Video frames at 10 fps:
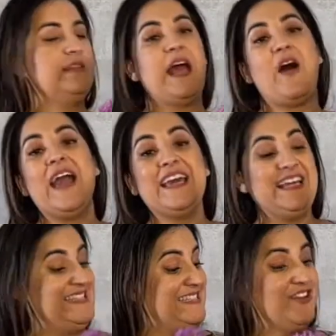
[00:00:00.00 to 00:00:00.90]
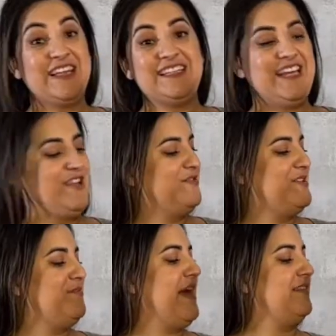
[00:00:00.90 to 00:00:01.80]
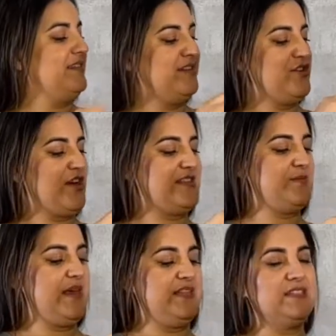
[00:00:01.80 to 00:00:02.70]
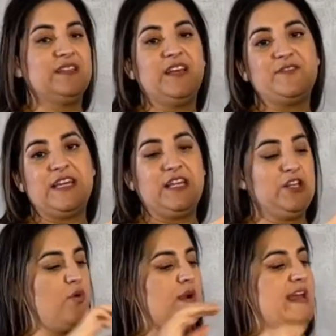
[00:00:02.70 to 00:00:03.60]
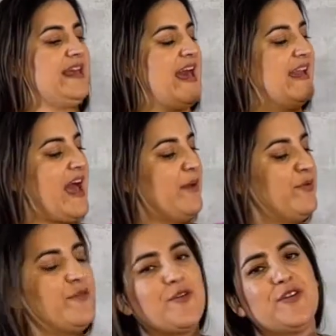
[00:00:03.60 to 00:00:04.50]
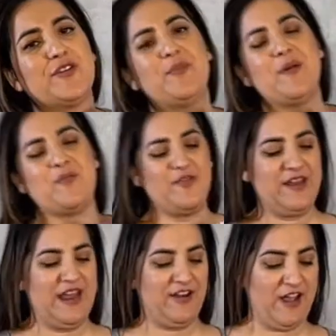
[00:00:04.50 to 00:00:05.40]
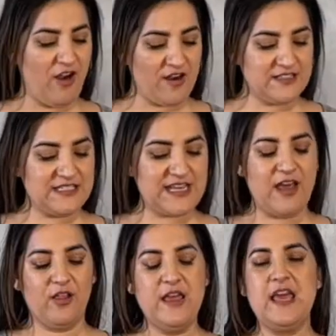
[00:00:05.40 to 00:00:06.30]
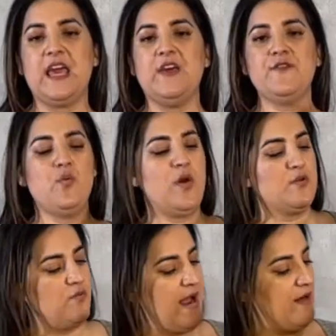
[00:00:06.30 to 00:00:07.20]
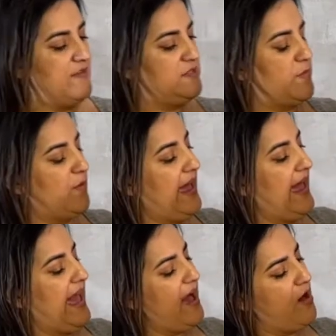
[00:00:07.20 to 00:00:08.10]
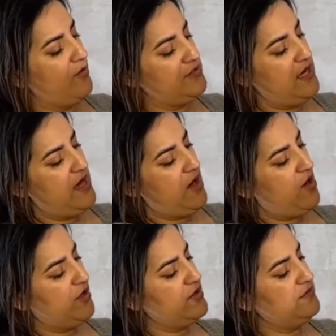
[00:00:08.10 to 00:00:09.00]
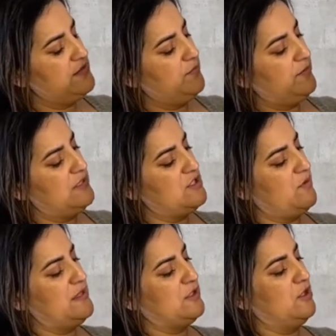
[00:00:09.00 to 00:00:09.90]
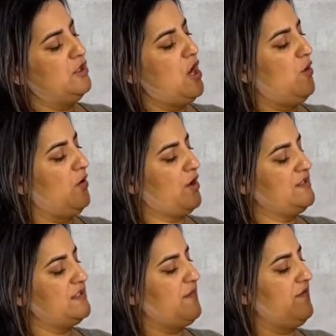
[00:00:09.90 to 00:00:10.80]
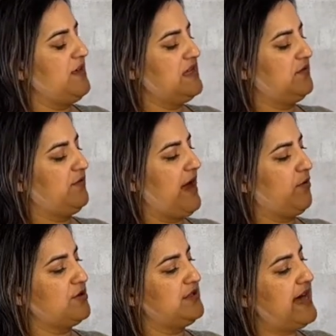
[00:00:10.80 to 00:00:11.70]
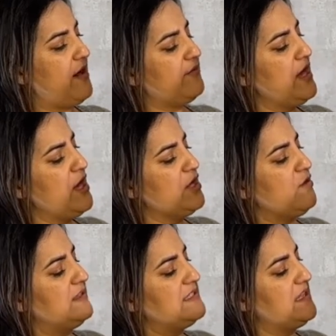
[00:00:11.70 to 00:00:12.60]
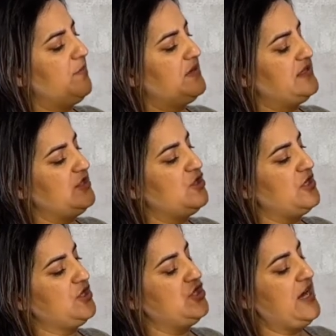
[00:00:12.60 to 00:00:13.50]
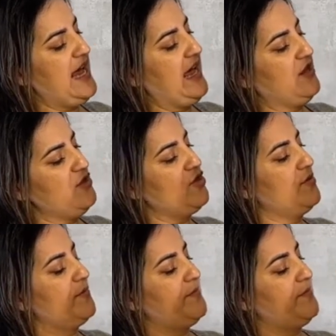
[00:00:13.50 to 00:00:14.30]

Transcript: Now I can still continue to make little adjustments, lifting and lowering. Again, I prefer a little bit more of an airy garden style. If you want to round this bouquet out, all you simply do is lower some of these flowers down. You can see the position change.